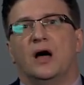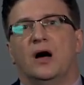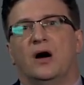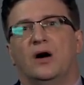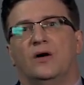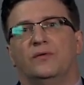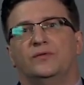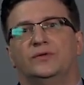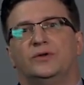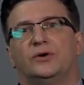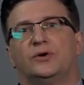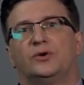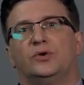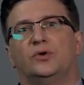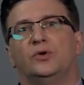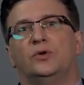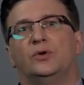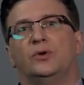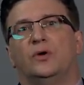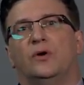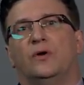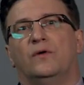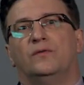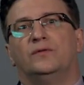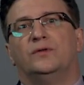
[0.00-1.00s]
of the
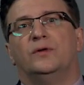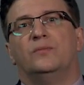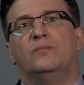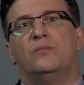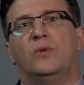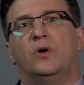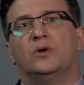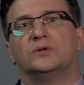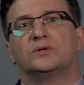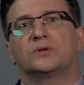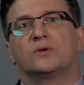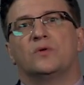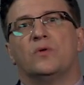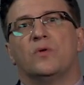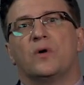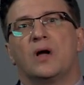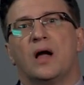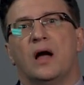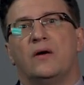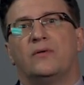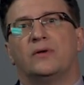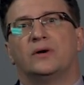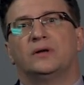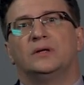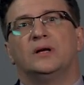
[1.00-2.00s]
rule of the Moscow
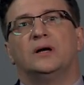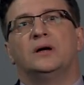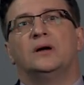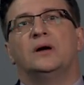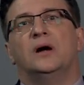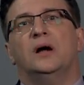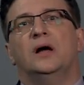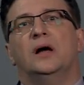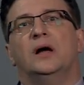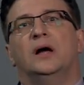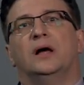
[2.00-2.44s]
governor